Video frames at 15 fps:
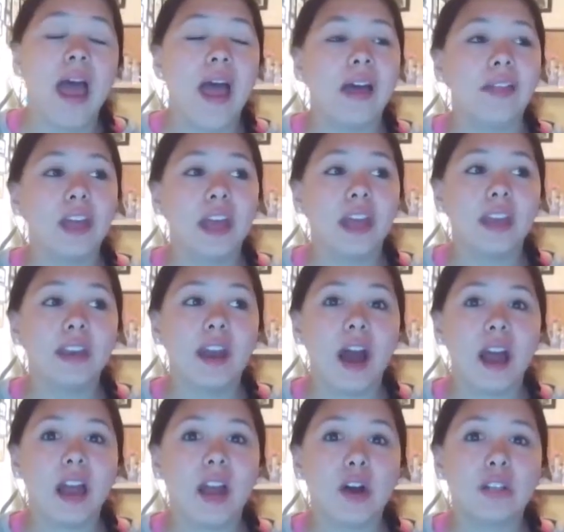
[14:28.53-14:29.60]
And then
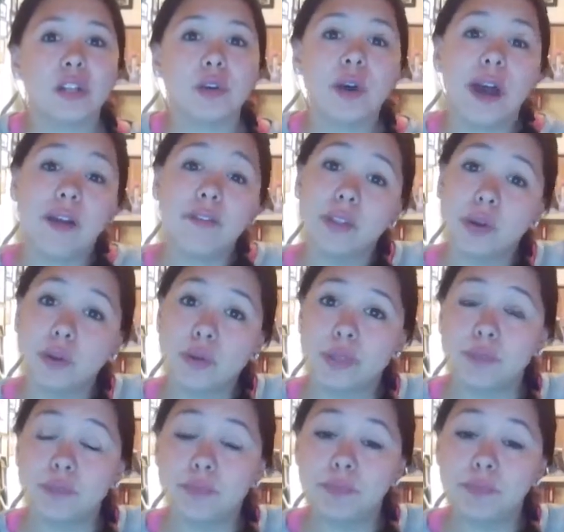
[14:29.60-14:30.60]
I also have those